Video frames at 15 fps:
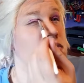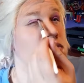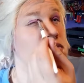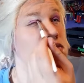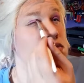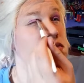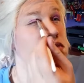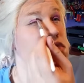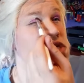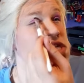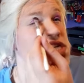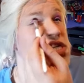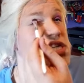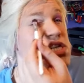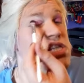Oh, that
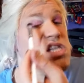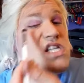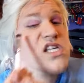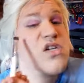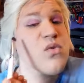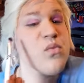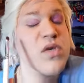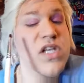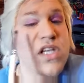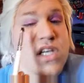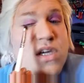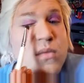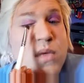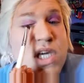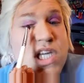got a little bit
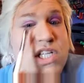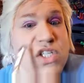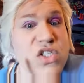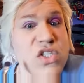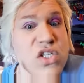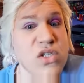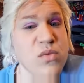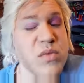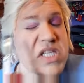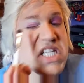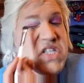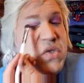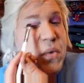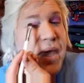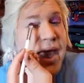near my inner circle, but
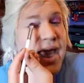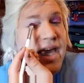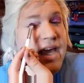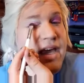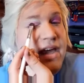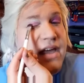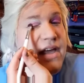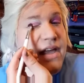that's okay.